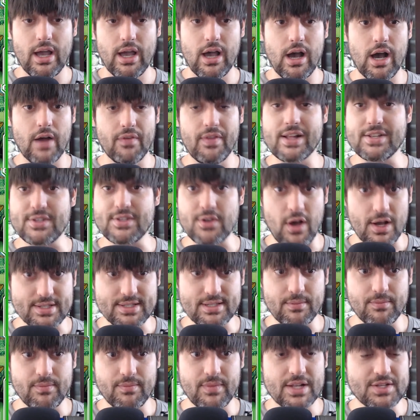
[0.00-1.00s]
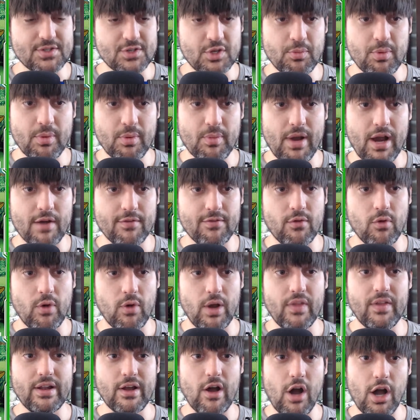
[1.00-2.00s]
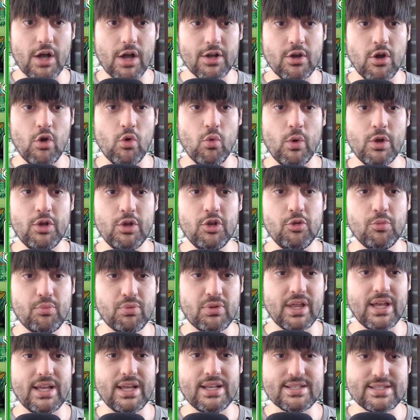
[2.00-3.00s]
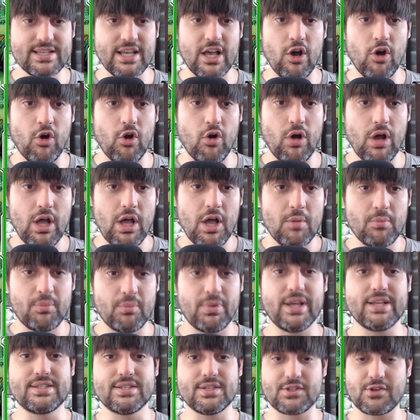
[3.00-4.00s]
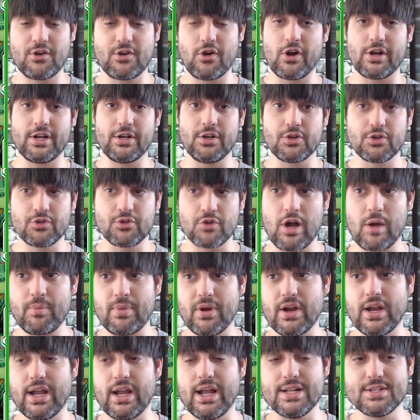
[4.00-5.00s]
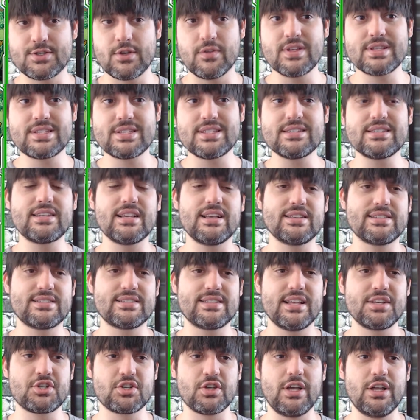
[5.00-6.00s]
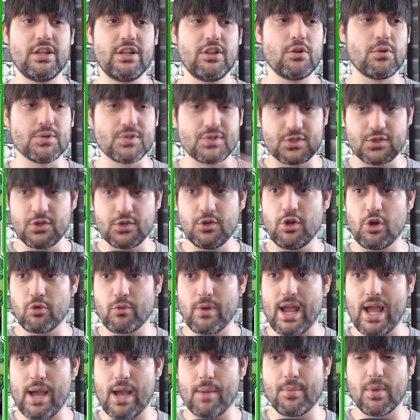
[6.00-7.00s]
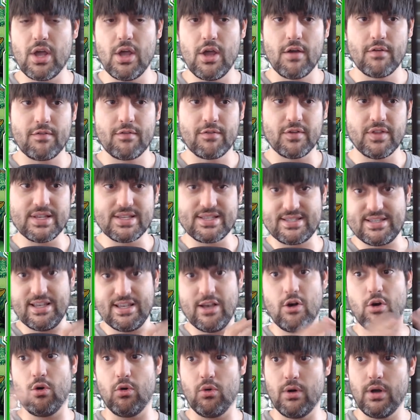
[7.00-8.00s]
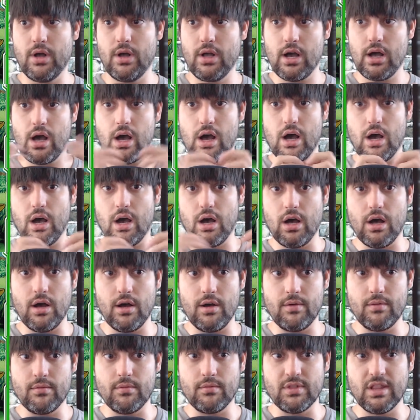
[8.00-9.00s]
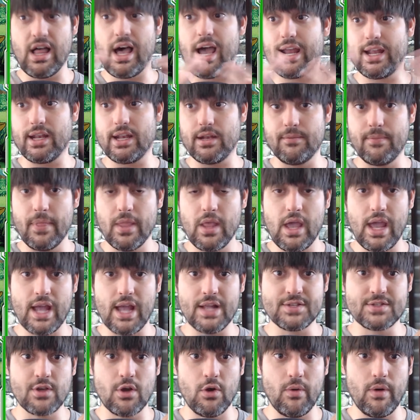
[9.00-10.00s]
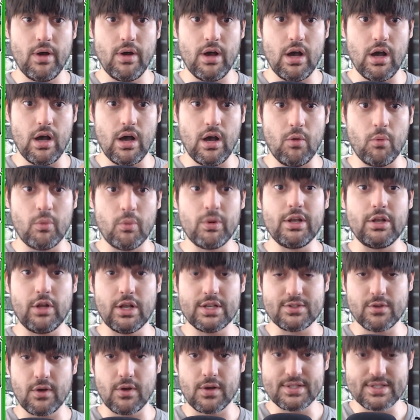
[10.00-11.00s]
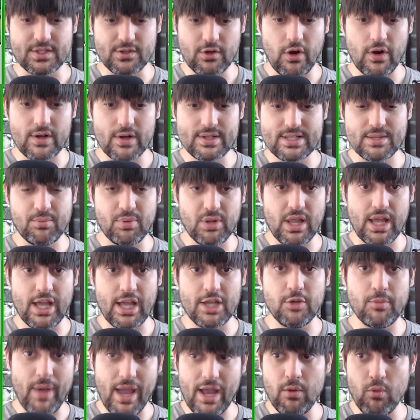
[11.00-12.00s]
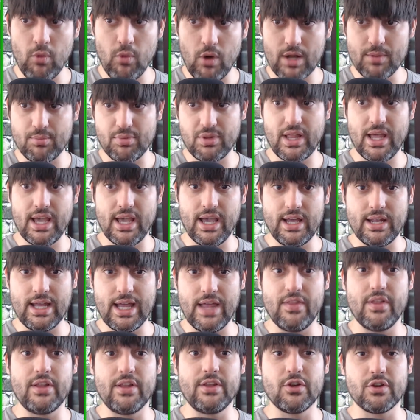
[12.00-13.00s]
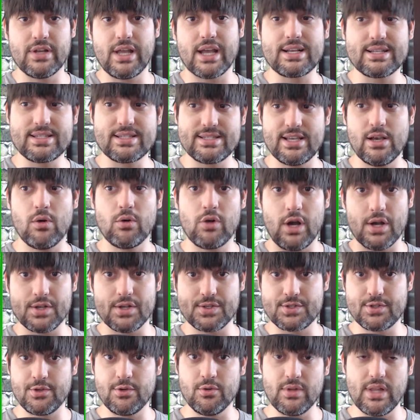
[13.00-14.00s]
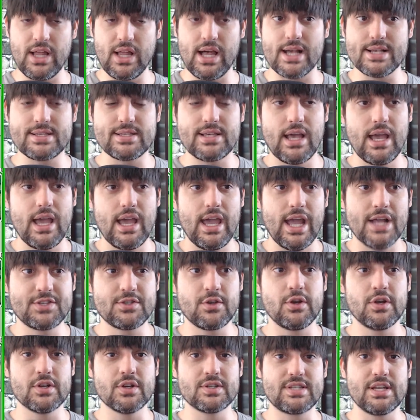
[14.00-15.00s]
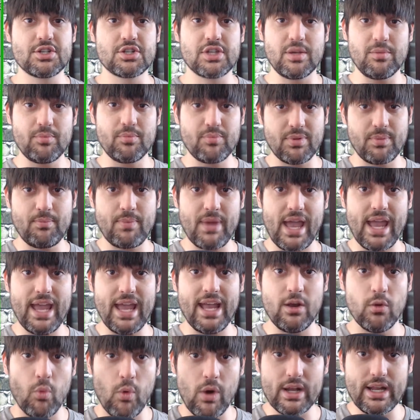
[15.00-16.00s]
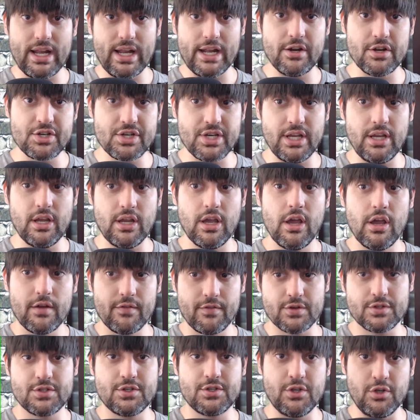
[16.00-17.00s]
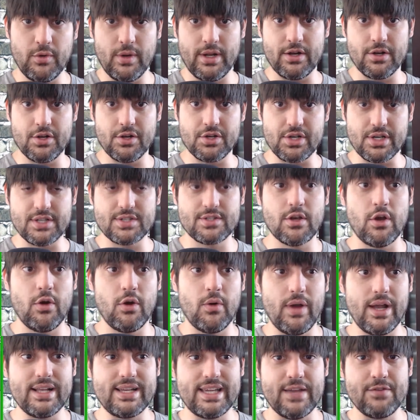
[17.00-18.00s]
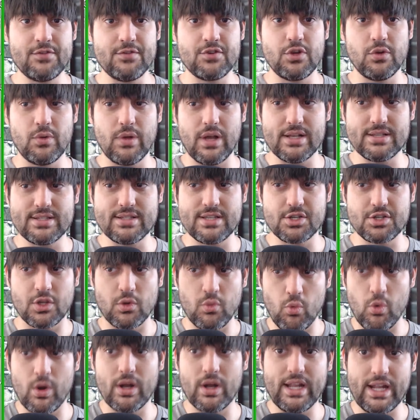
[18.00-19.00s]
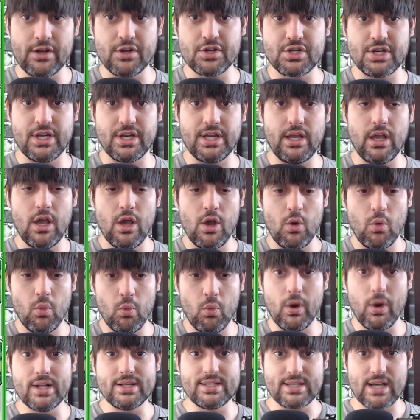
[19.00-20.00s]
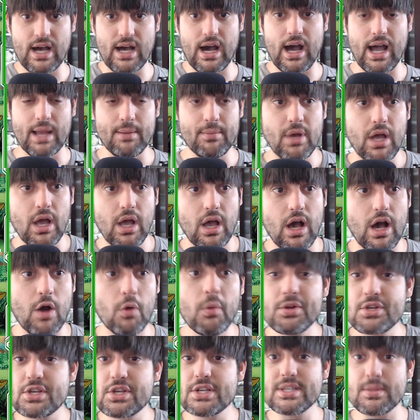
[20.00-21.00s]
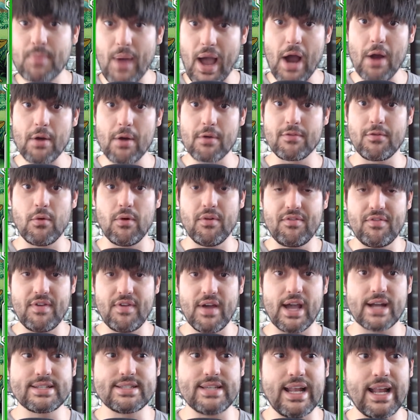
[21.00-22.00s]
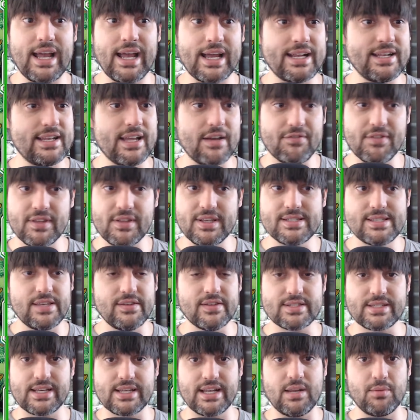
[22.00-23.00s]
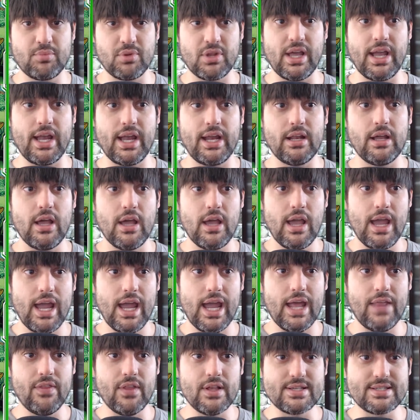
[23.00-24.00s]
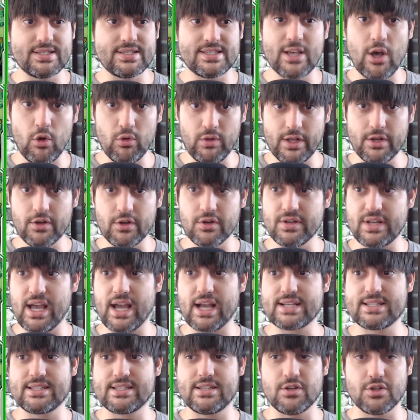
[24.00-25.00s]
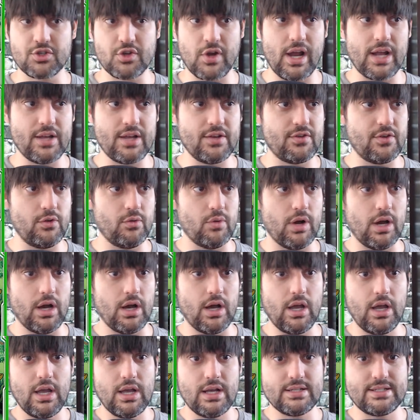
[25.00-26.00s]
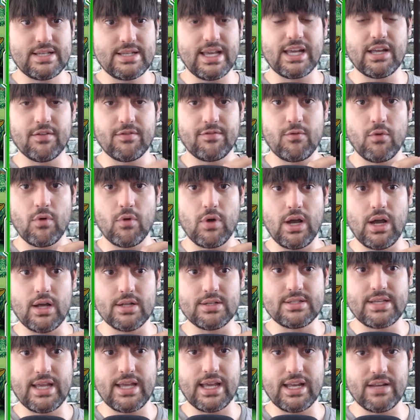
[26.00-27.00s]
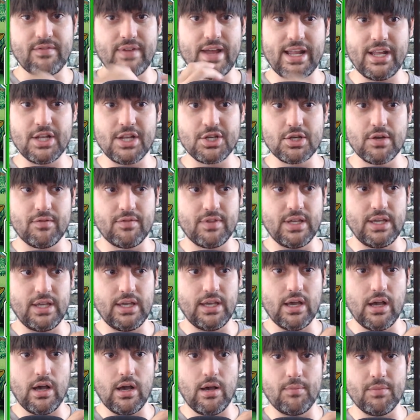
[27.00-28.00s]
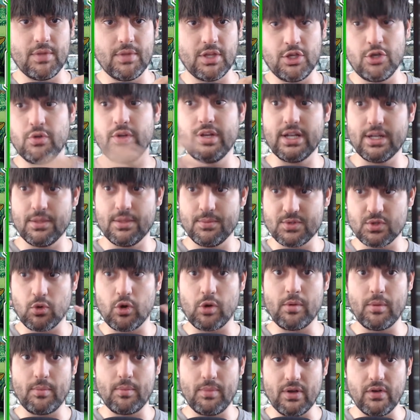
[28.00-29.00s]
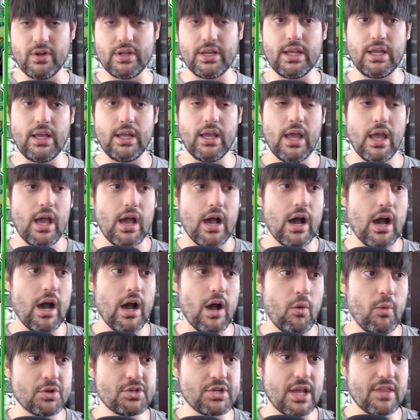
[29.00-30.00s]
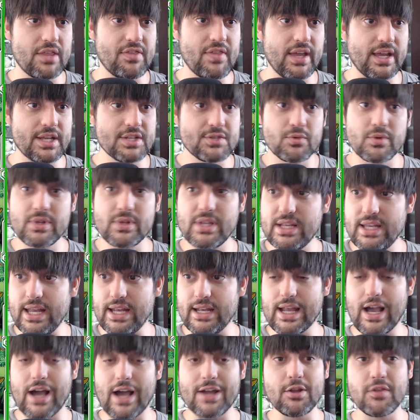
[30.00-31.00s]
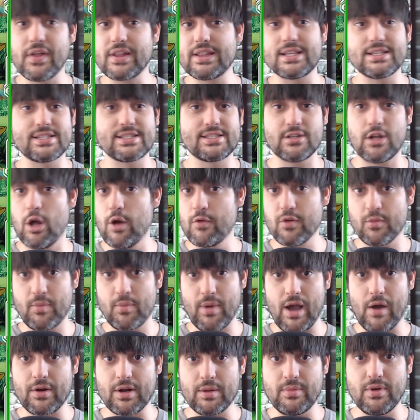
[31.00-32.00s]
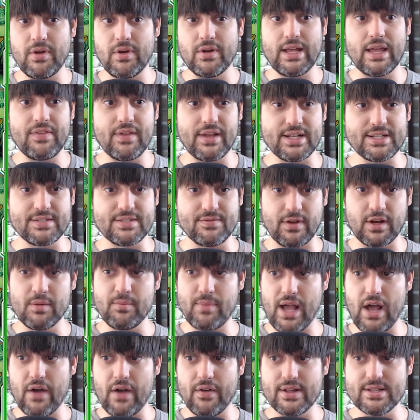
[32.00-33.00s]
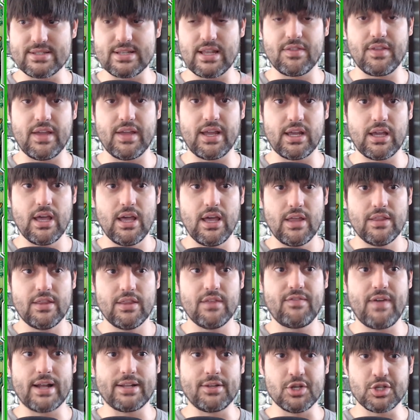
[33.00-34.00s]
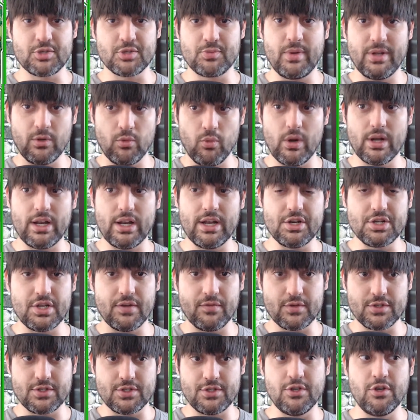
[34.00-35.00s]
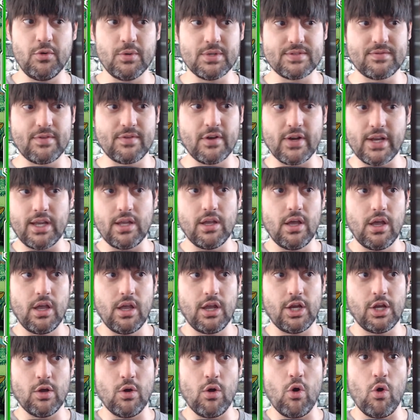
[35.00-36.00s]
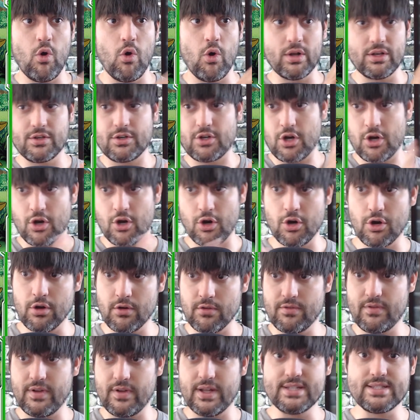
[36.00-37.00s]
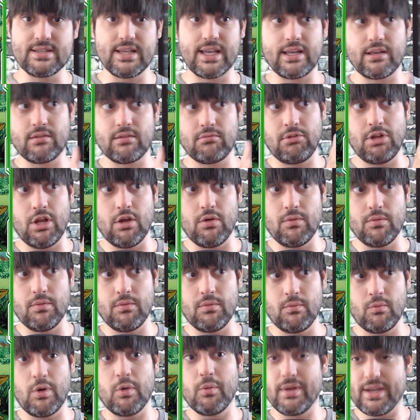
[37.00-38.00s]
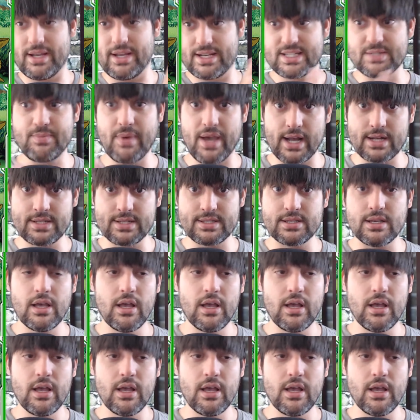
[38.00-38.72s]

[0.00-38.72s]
That's awesome. That's super powerful. And then auto, when you play Cell, place this card in your drop area. And so this is essentially a little pseudo ramp for the Cell line. And so as long as this card's in play, you pay 1, play it, and then your next Cell costs 2 less. And so you're essentially paying 1 energy for 2 energy. So it gives you essentially 1 energy 1 time, which is a powerful effect. And I could definitely see this getting played in the Cell leader decks that are trying to take advantage of the Union Absorb ability, which I think is really neat. Now, I don't think this is an overpowered ability. I think it's very balanced. I think the fact that you're spending 1 energy for 2 is very, you know, on curve. It's like, you know, what we expect.